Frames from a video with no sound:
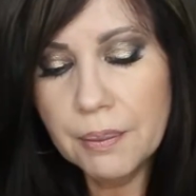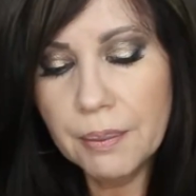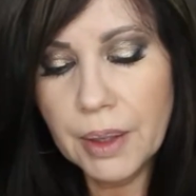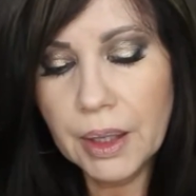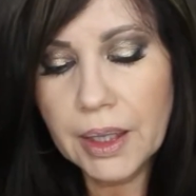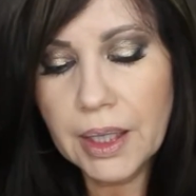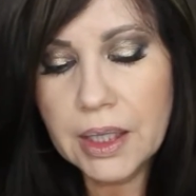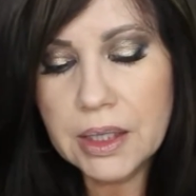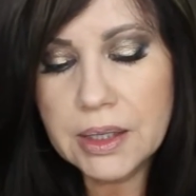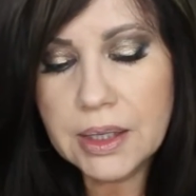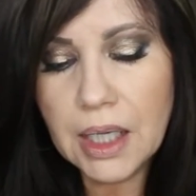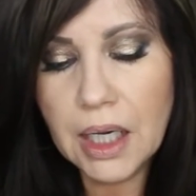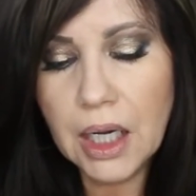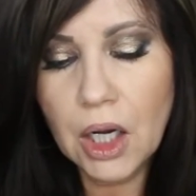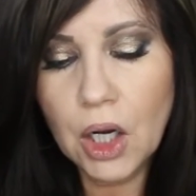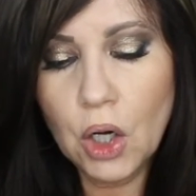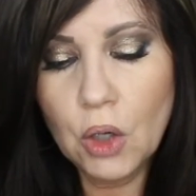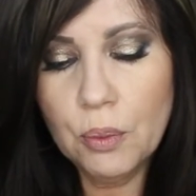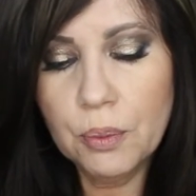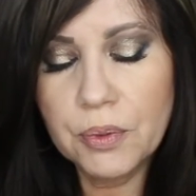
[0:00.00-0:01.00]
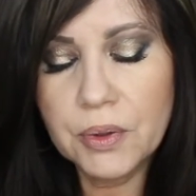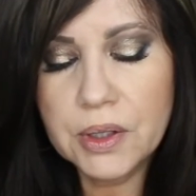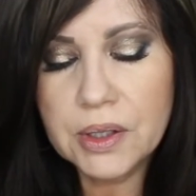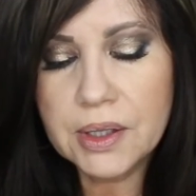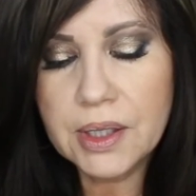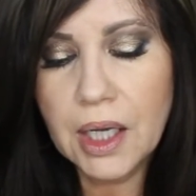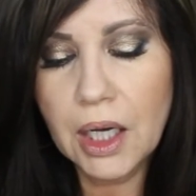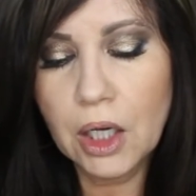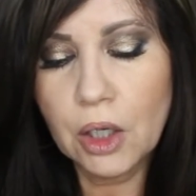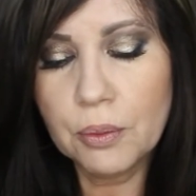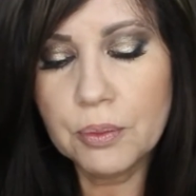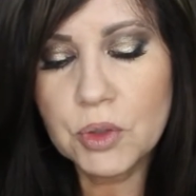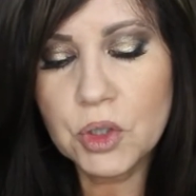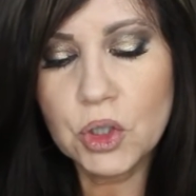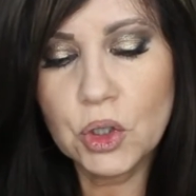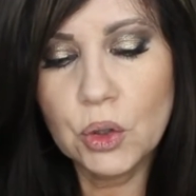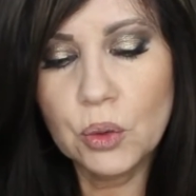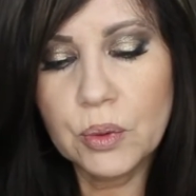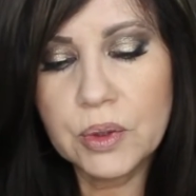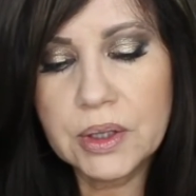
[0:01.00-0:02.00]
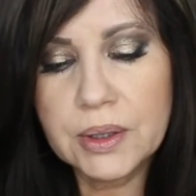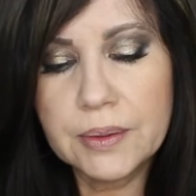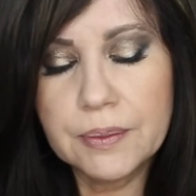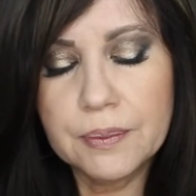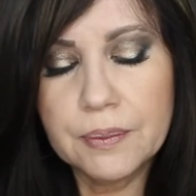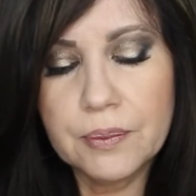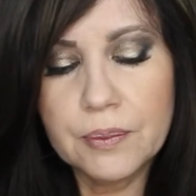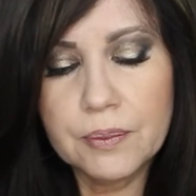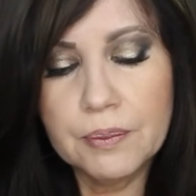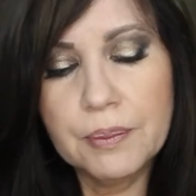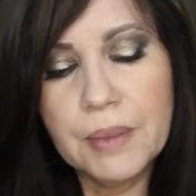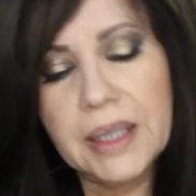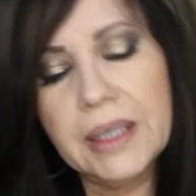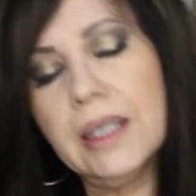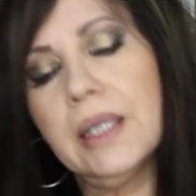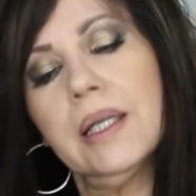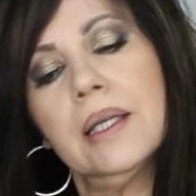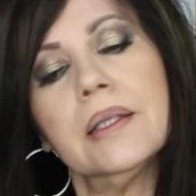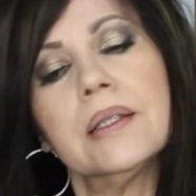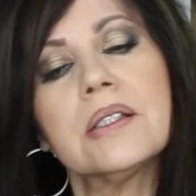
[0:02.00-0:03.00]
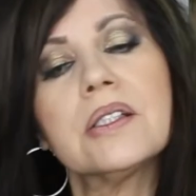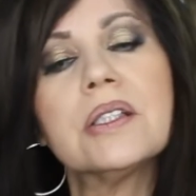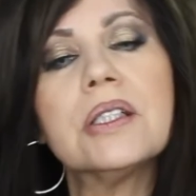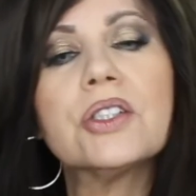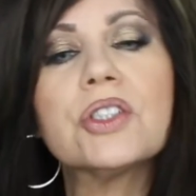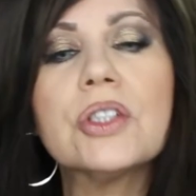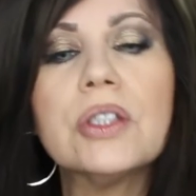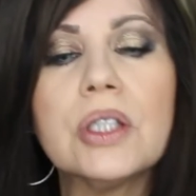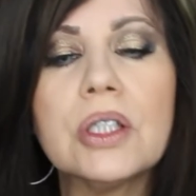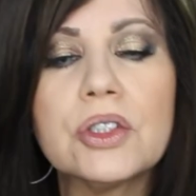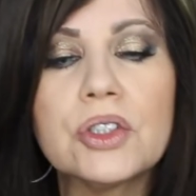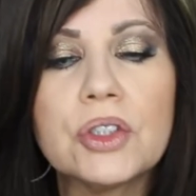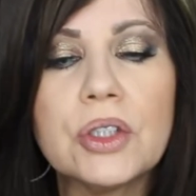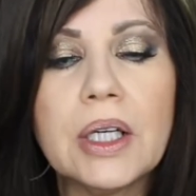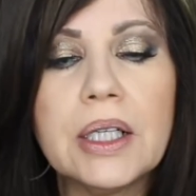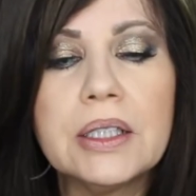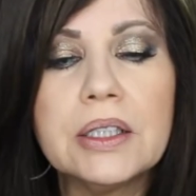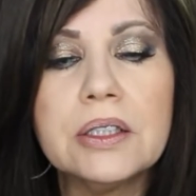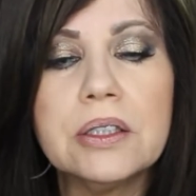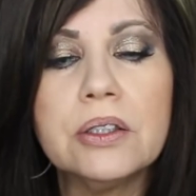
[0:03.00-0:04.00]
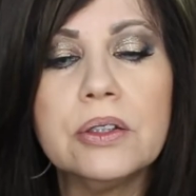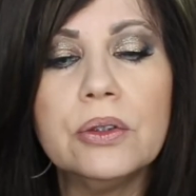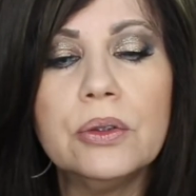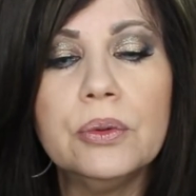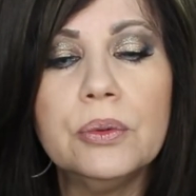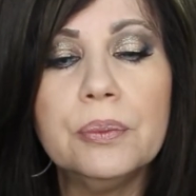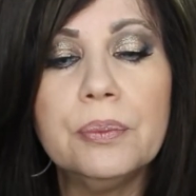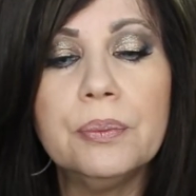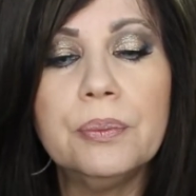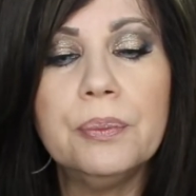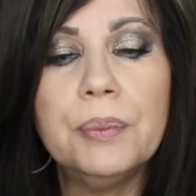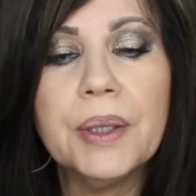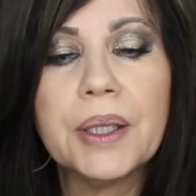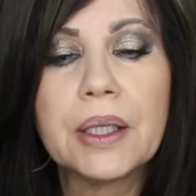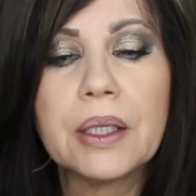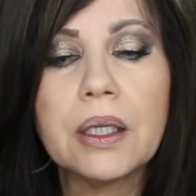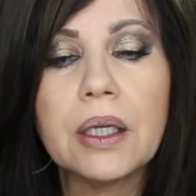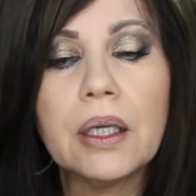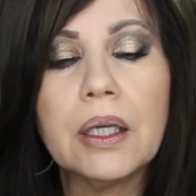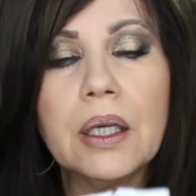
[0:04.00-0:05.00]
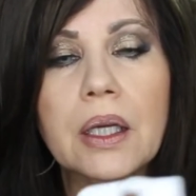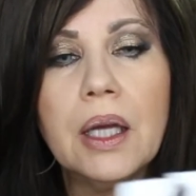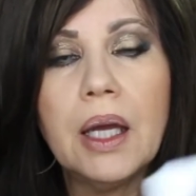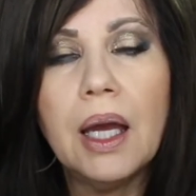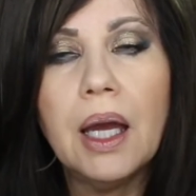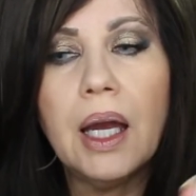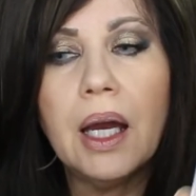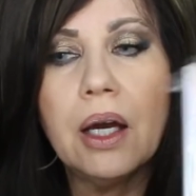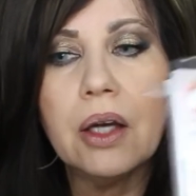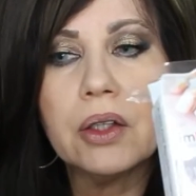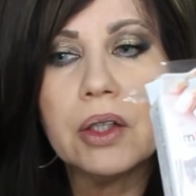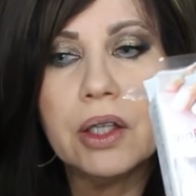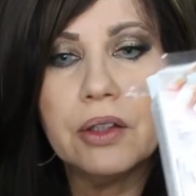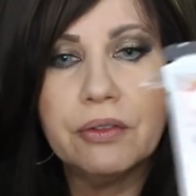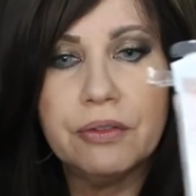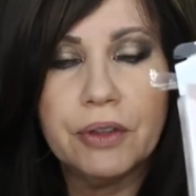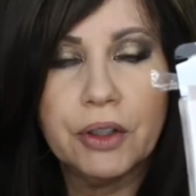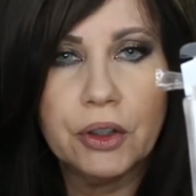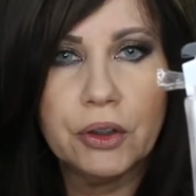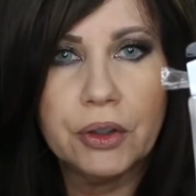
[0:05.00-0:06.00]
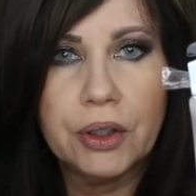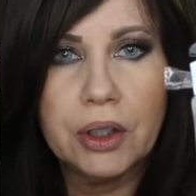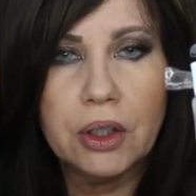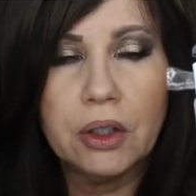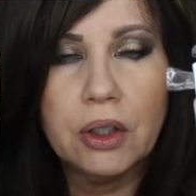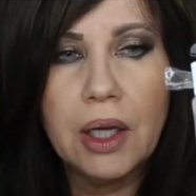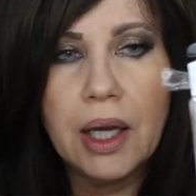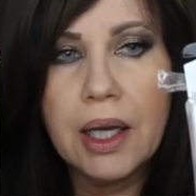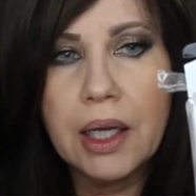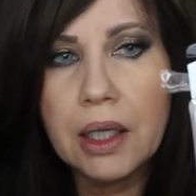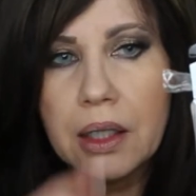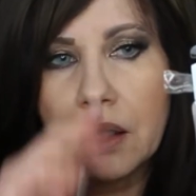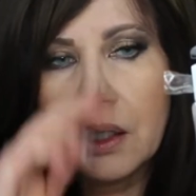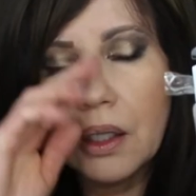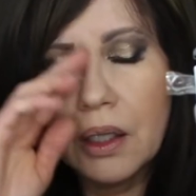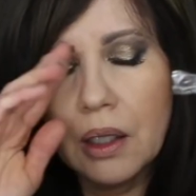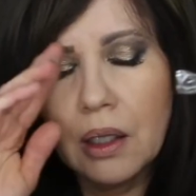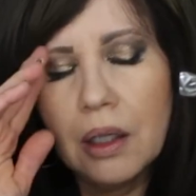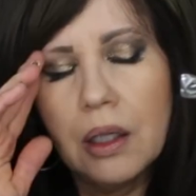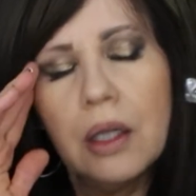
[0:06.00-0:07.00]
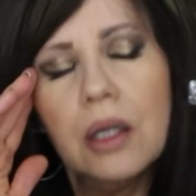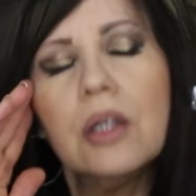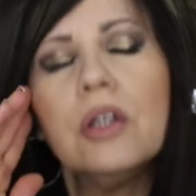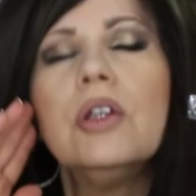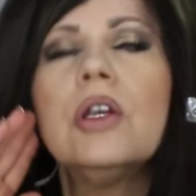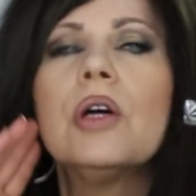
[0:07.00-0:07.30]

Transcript: Well, guys, I hope this helps you with making a decision on trying to pick out a fingernail. And you